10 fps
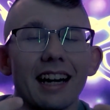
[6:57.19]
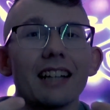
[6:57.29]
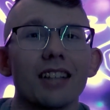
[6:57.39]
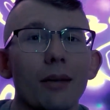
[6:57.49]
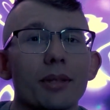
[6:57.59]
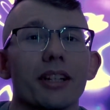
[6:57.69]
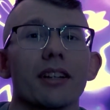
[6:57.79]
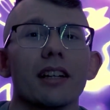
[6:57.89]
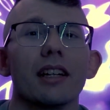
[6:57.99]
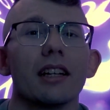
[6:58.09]
a top
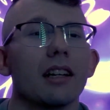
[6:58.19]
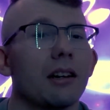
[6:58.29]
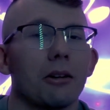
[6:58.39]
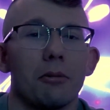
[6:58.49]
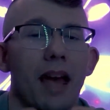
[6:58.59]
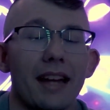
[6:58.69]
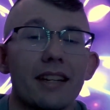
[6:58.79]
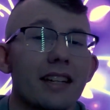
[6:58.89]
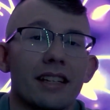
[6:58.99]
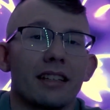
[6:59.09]
tier
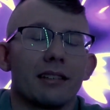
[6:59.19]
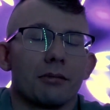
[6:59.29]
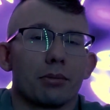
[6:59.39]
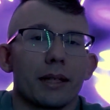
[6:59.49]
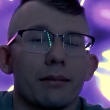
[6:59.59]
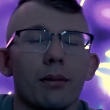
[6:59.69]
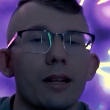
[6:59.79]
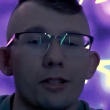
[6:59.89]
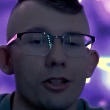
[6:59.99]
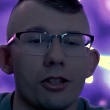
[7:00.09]
editing pretty
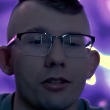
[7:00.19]
much